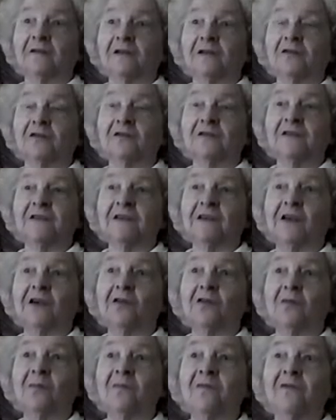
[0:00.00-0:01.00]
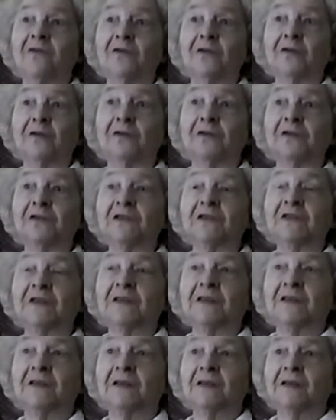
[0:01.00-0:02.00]
nursing home first,
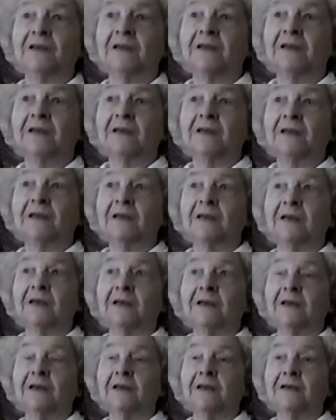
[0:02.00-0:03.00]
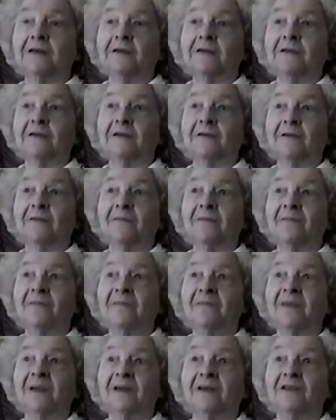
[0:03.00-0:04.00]
and
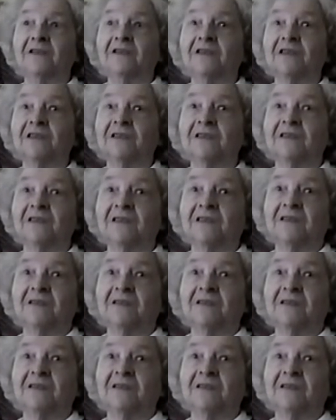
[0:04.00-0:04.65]
then it just